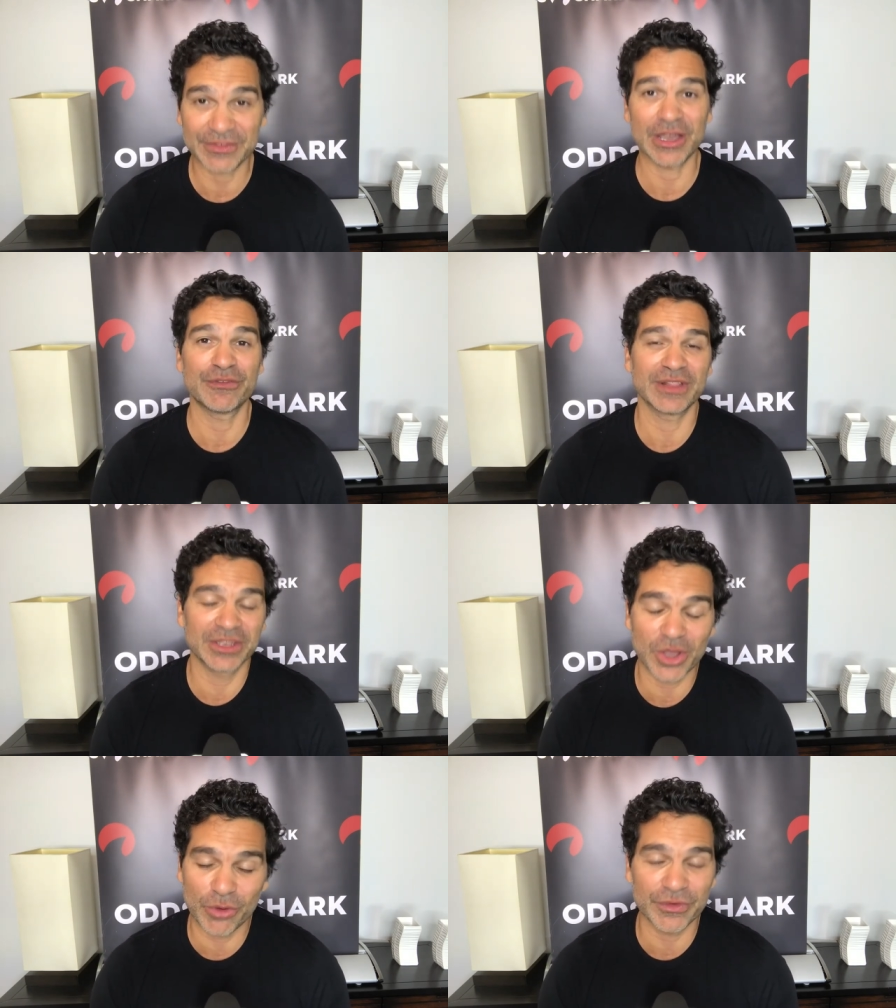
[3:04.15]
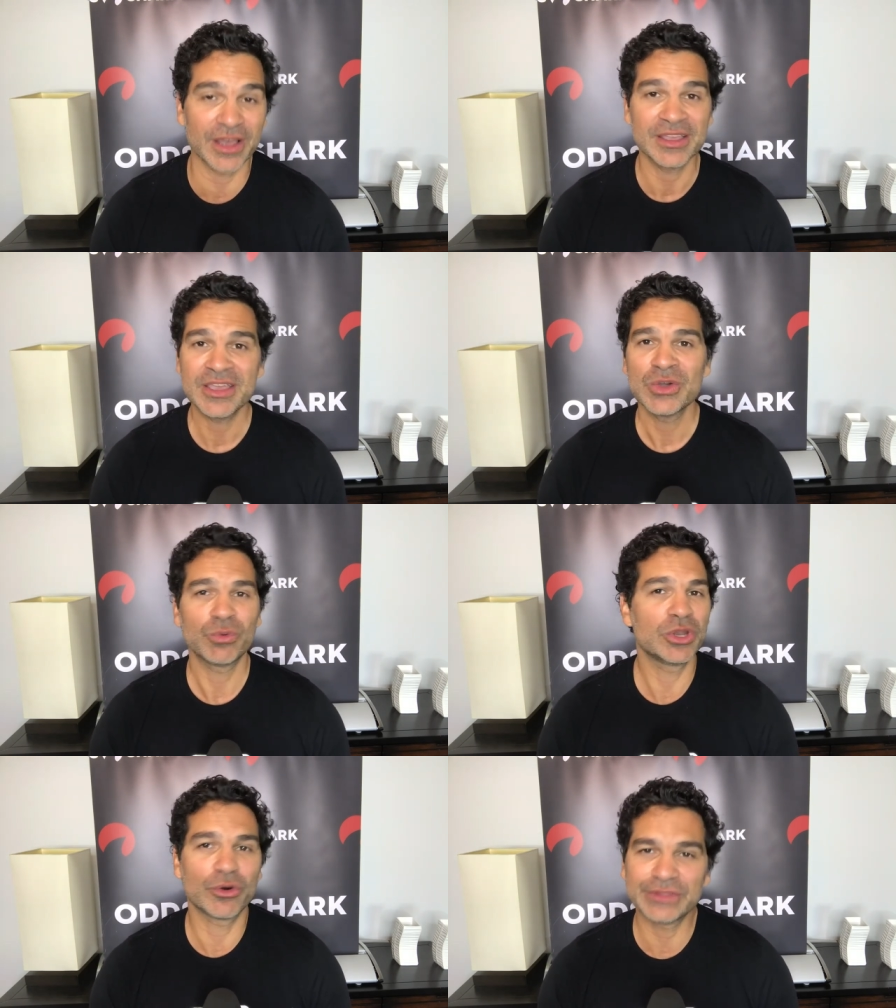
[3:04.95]
Now, Villanova,
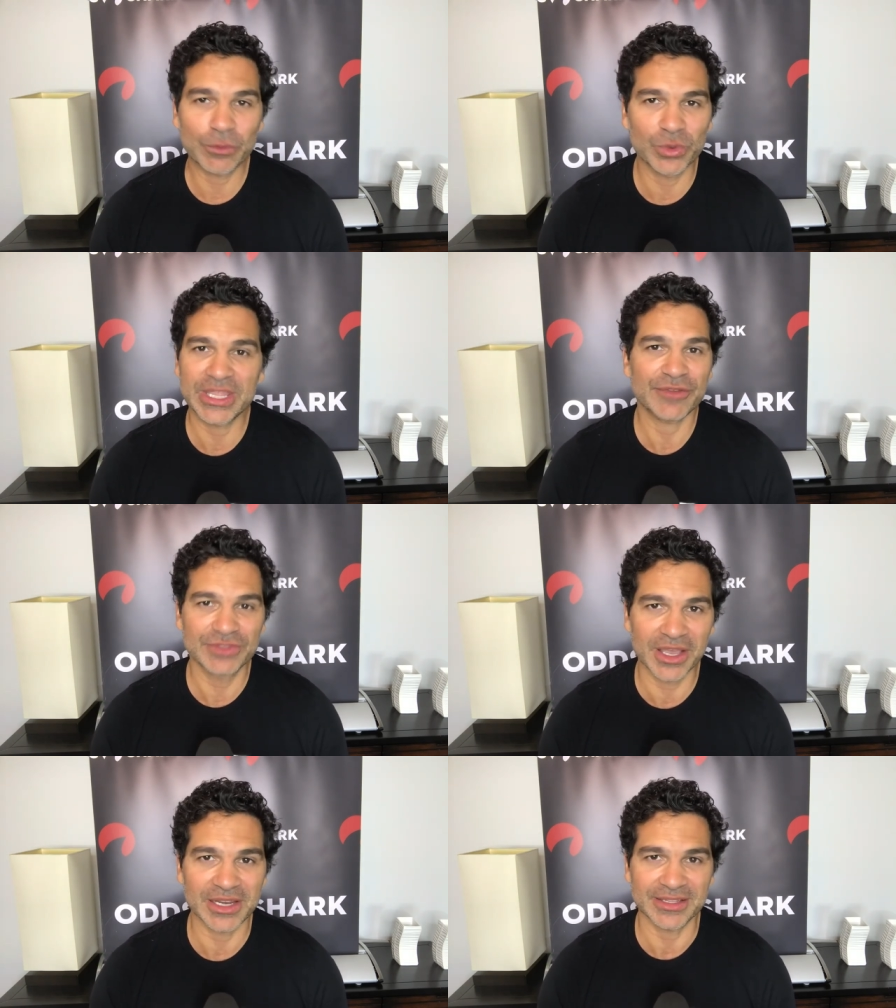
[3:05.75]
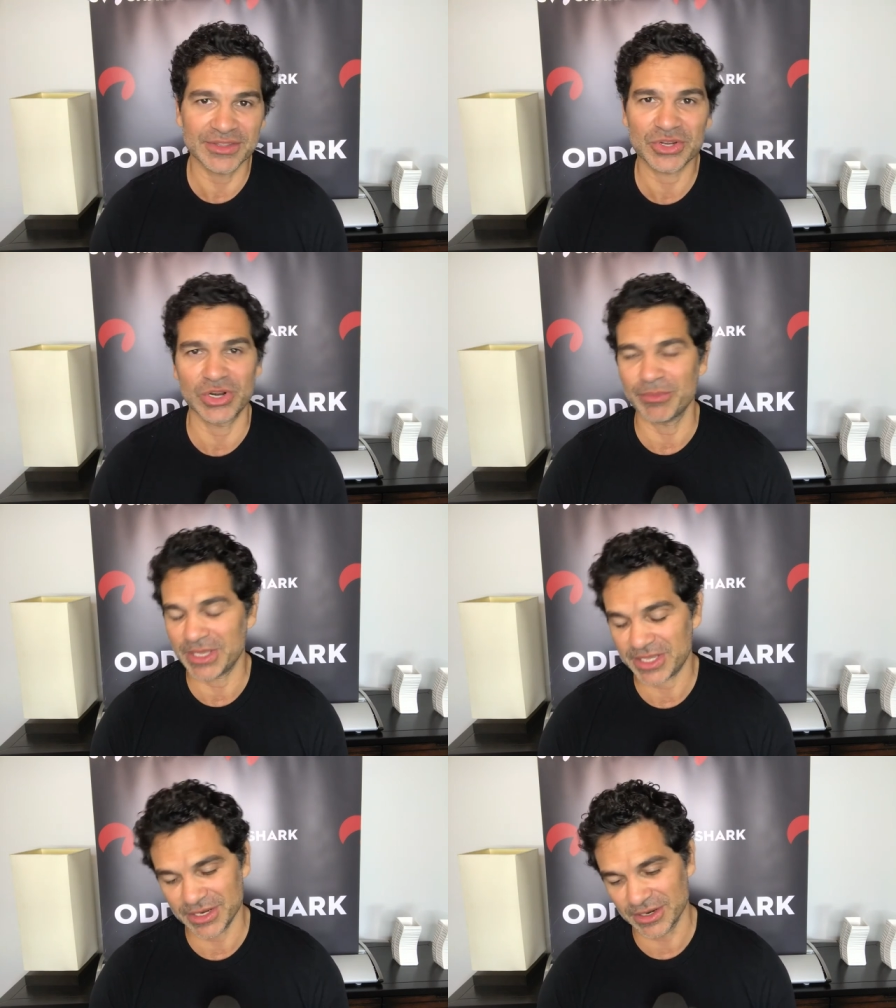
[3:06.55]
we know what they've done in the
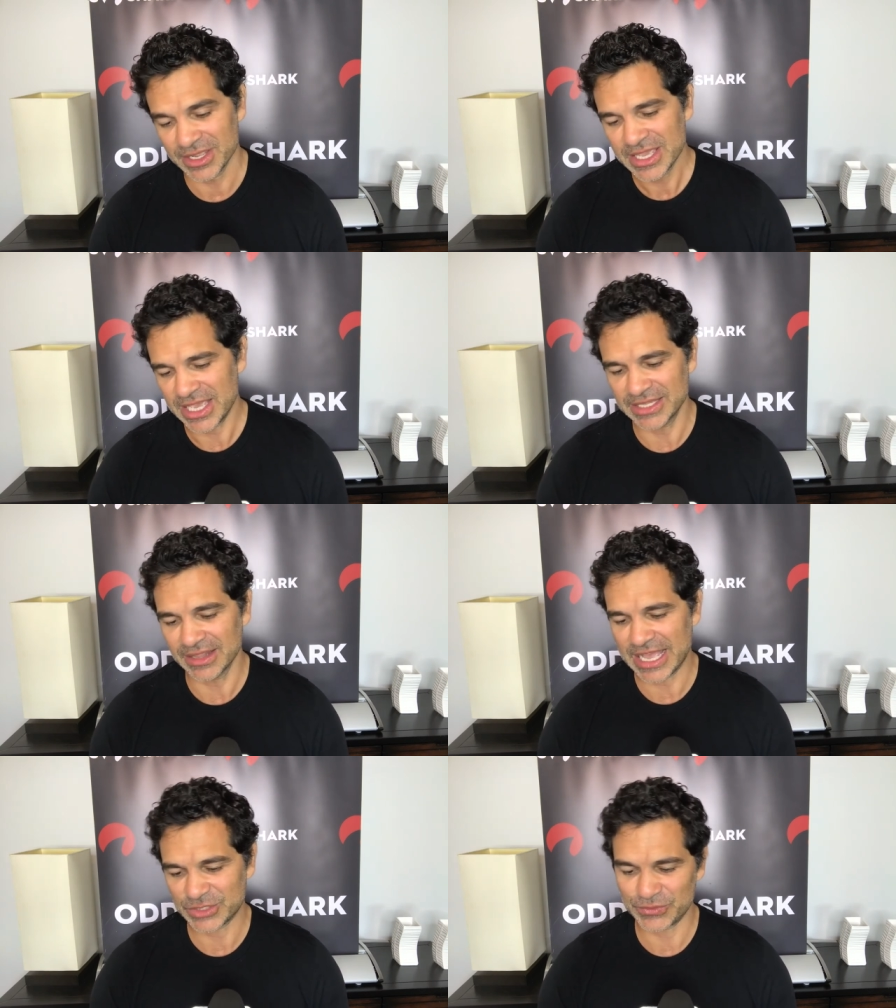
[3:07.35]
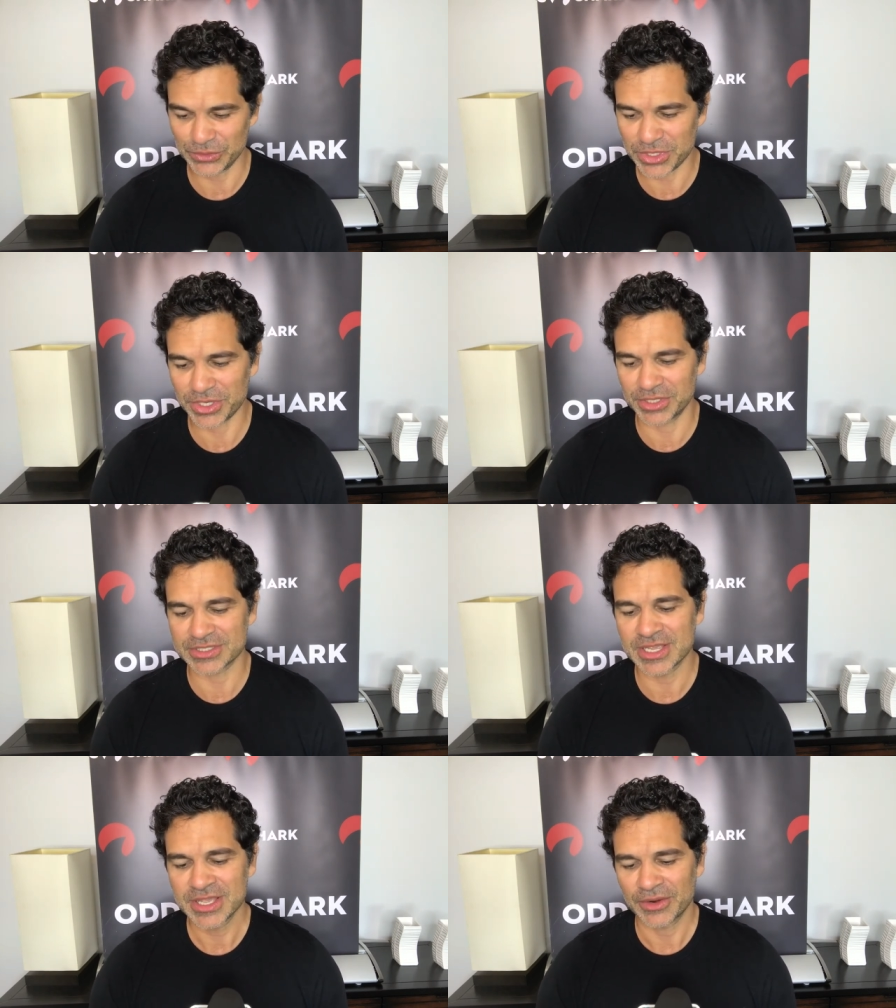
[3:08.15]
tournament here in the last few
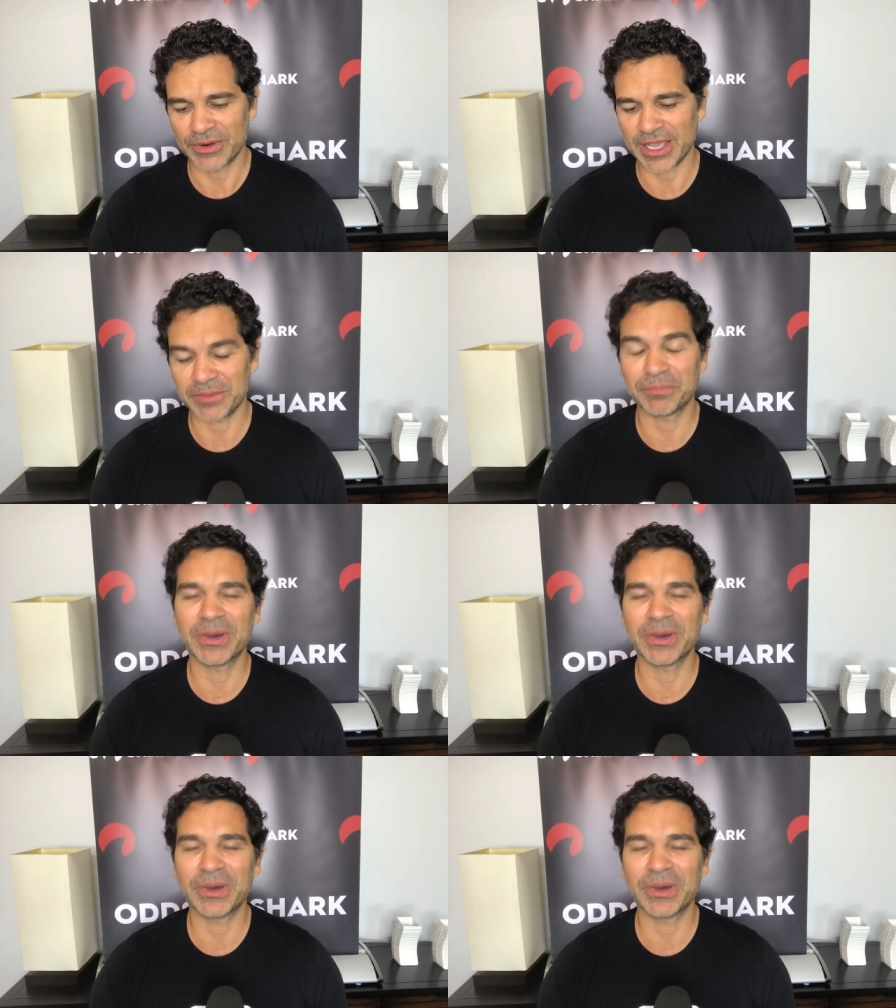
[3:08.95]
years, right?